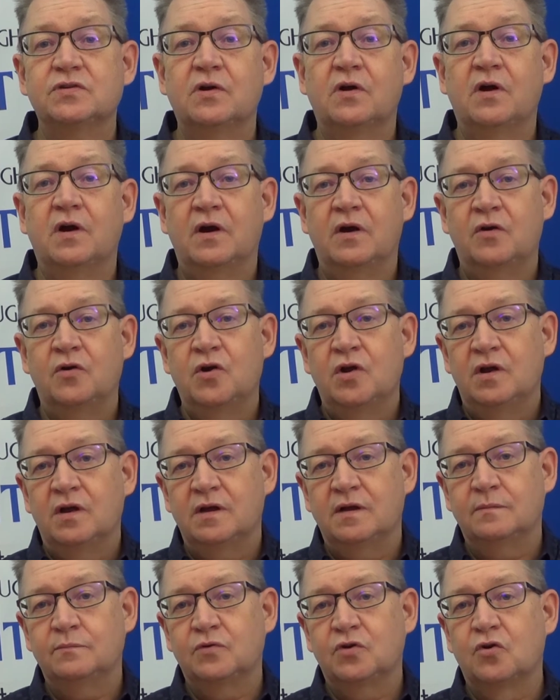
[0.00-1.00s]
are
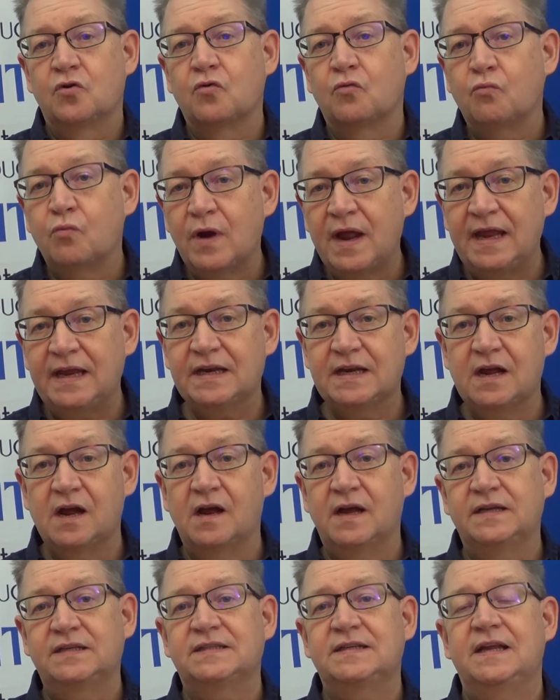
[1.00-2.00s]
um, great
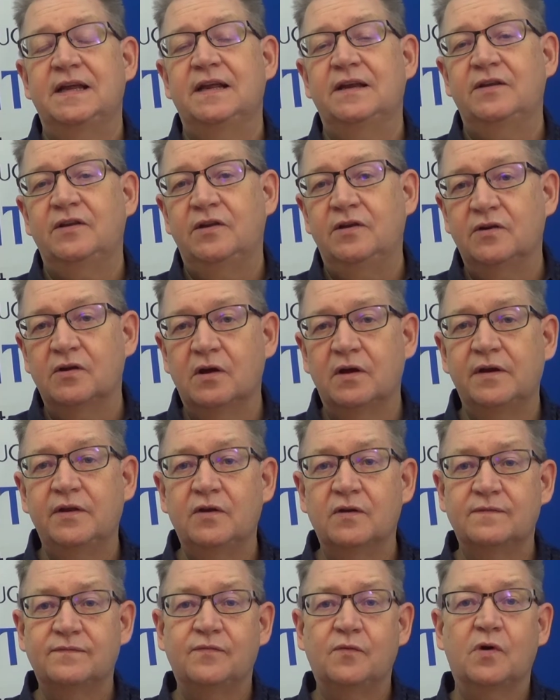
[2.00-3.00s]
content in
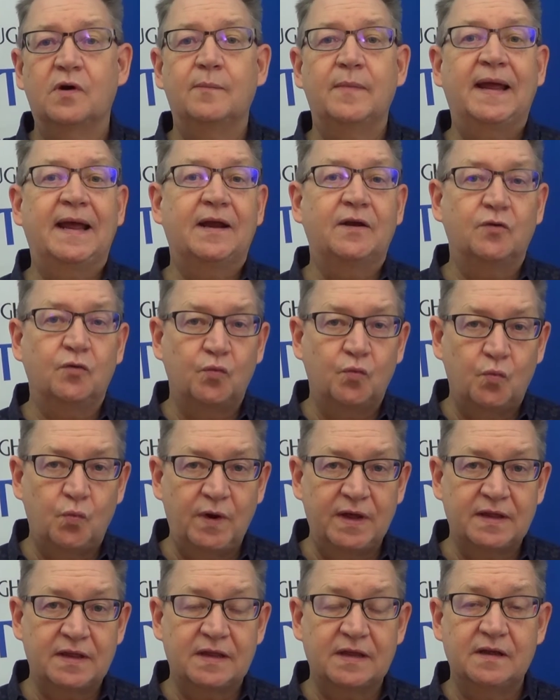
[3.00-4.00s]
audio format
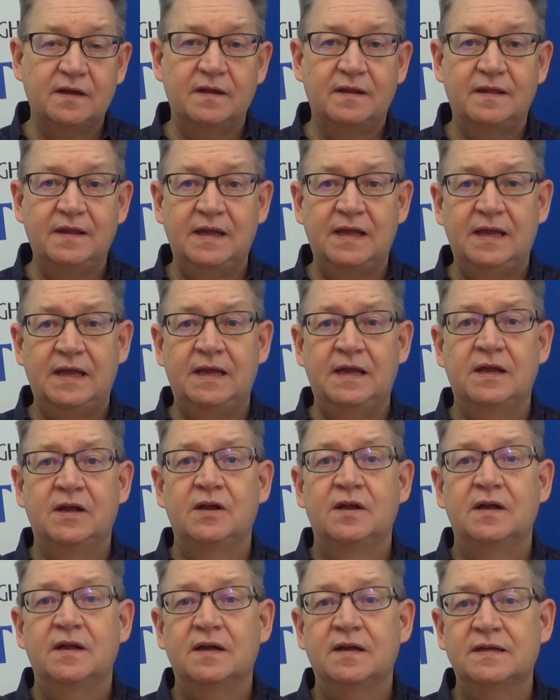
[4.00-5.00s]
with the
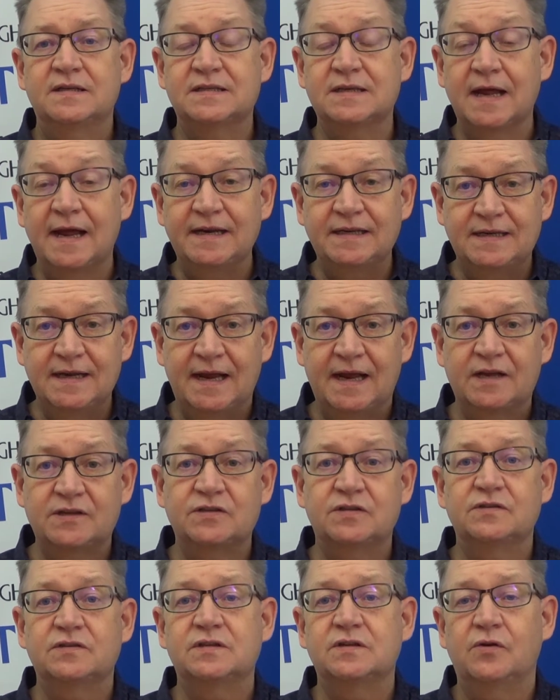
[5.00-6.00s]
slide
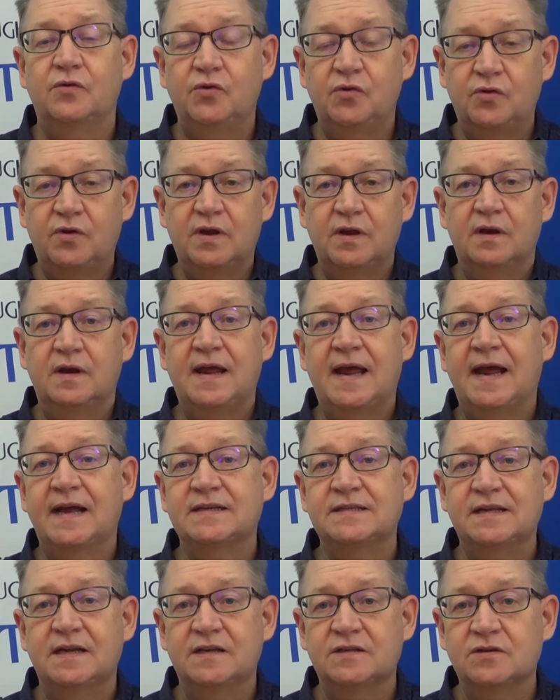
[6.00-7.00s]
decks. So you can
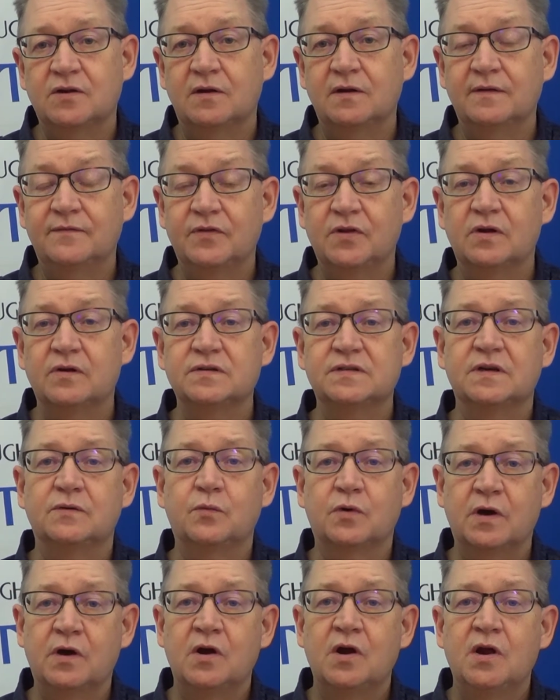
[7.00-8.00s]
access all of those. And
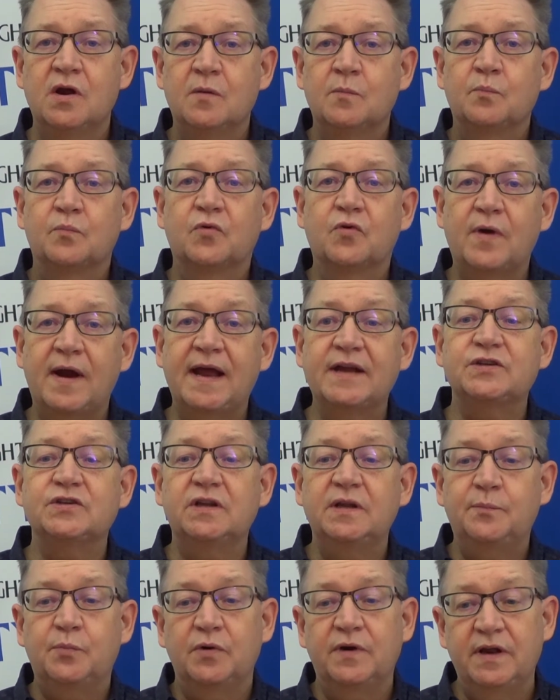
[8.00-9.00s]
we're
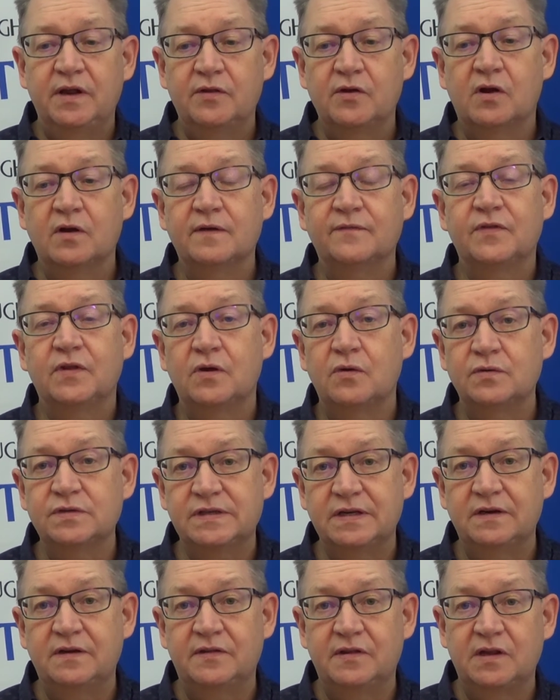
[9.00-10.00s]
gradually putting all of
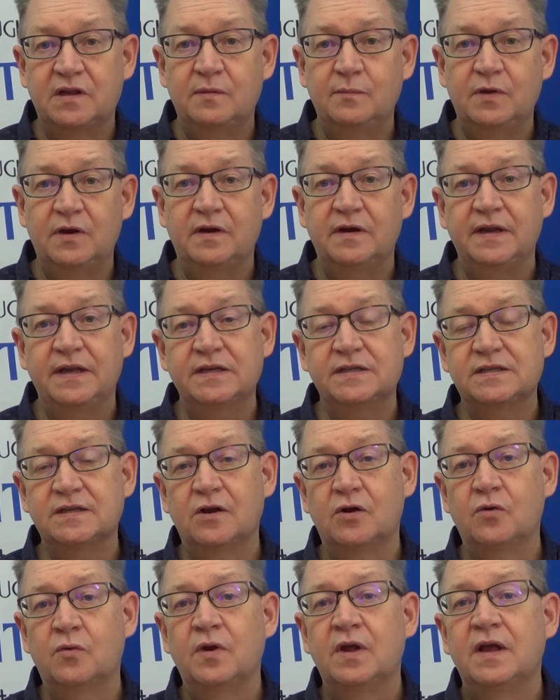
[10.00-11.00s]
those into the community.
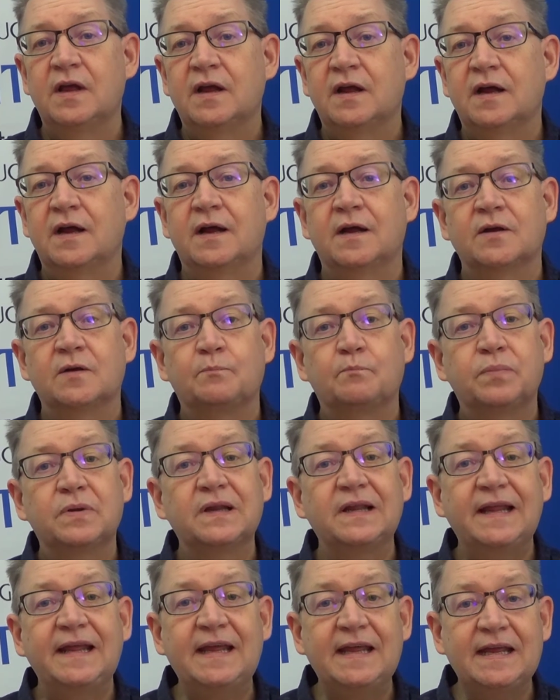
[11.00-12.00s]
So uh,
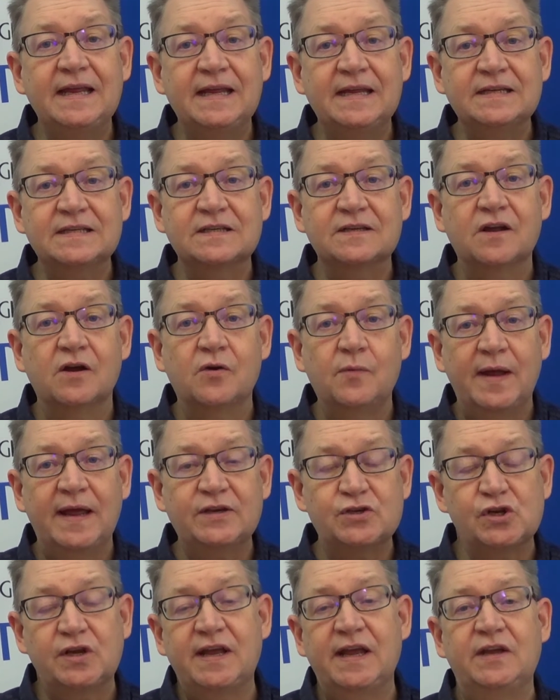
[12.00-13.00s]
please go
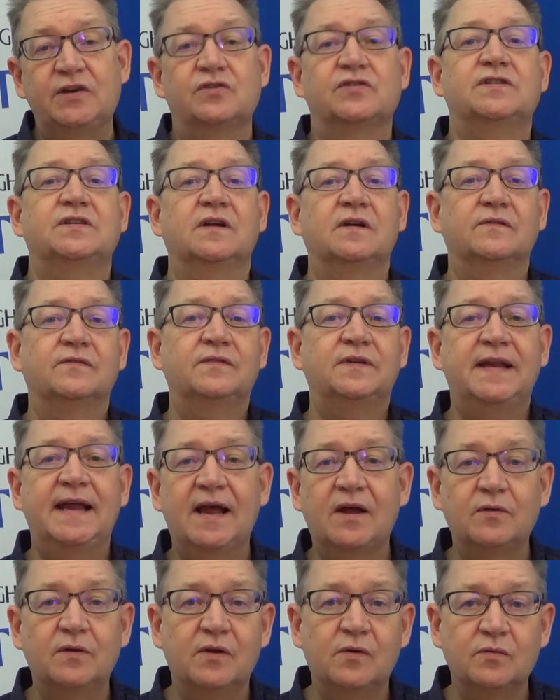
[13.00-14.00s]
educate yourself,
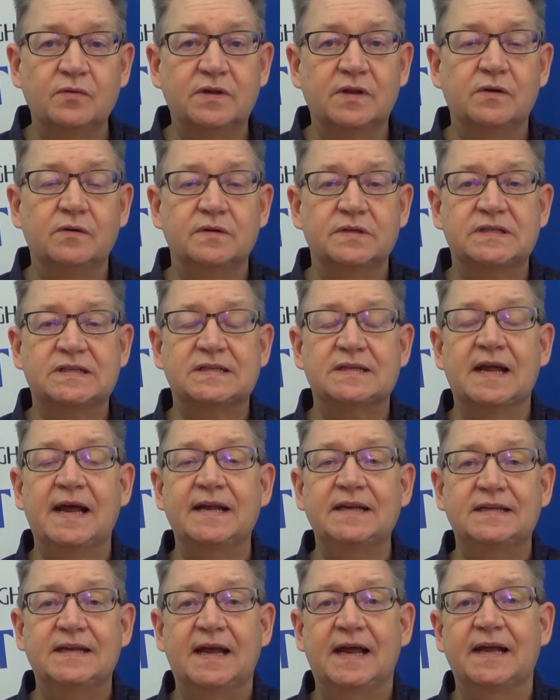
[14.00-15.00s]
download those
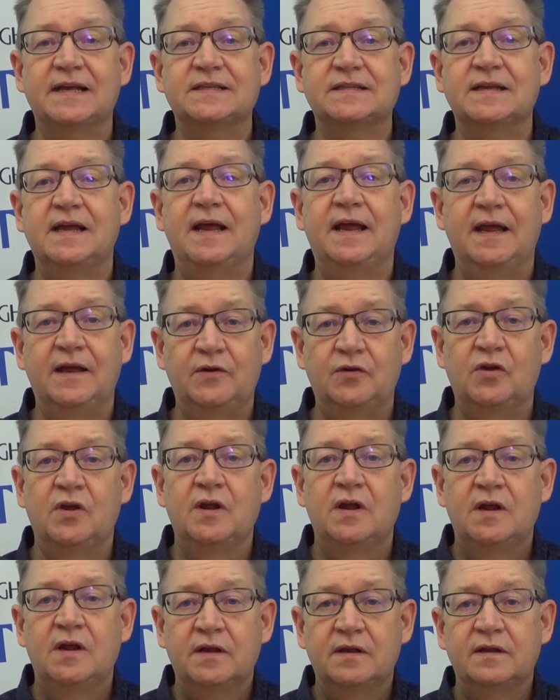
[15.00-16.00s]
slide decks, and
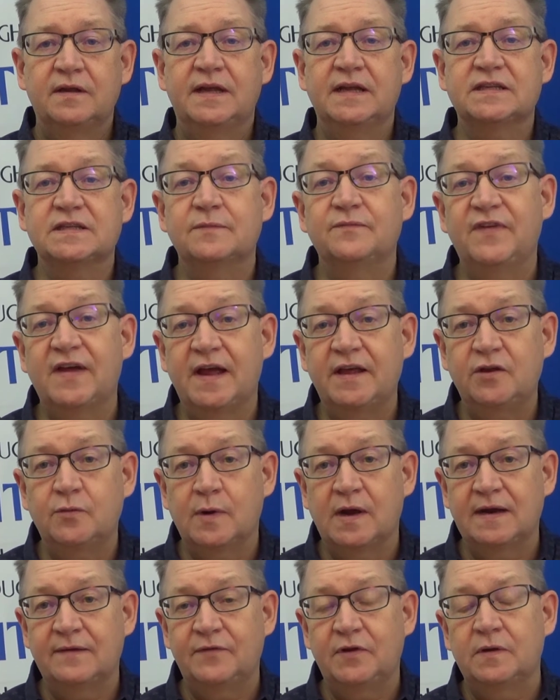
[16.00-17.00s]
get some value
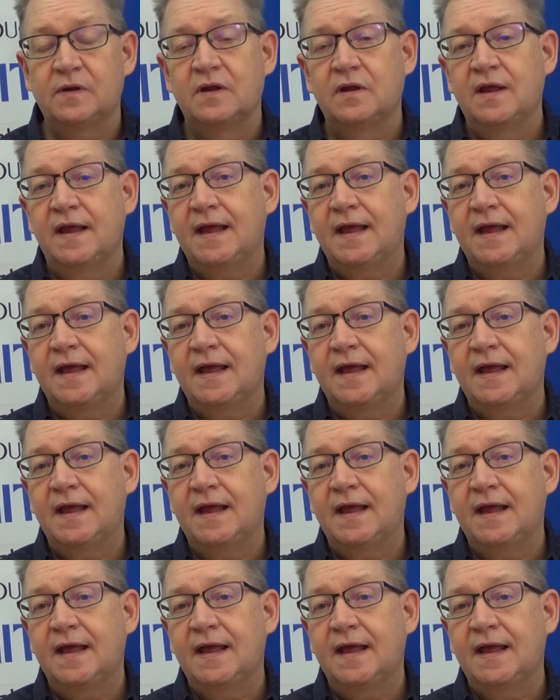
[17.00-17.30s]
out of it.